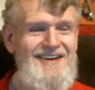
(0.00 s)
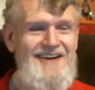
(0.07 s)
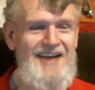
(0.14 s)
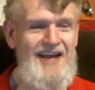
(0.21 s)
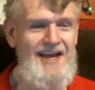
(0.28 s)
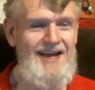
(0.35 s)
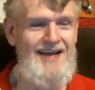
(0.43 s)

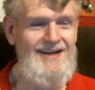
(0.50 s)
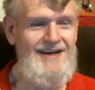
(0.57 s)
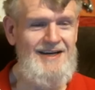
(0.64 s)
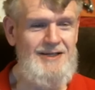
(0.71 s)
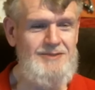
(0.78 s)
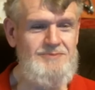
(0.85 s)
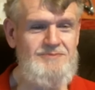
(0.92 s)
And,
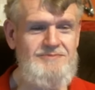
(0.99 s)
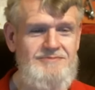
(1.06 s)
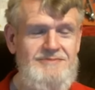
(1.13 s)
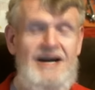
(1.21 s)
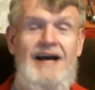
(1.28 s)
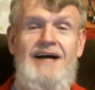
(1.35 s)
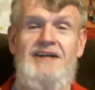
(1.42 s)
uh,
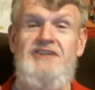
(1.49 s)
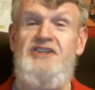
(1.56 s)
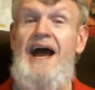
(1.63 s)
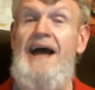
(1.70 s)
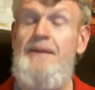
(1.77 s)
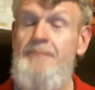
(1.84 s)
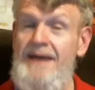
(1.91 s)

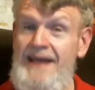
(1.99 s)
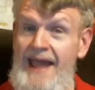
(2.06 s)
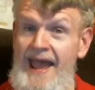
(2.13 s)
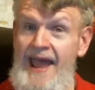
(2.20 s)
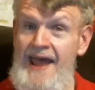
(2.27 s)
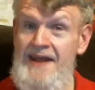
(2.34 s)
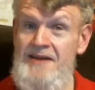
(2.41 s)
Jack
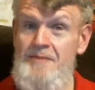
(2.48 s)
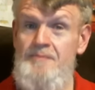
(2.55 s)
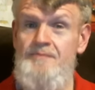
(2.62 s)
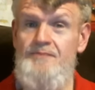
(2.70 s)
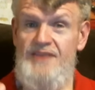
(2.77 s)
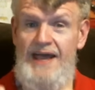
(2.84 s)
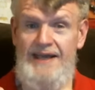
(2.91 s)
McCann,
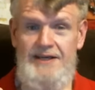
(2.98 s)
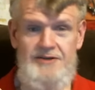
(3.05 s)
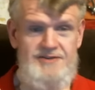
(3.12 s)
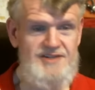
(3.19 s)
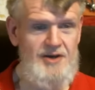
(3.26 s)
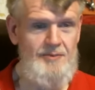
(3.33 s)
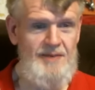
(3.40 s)
thank you
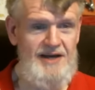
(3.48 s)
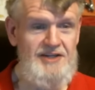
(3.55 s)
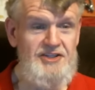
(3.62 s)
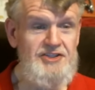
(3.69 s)
so much.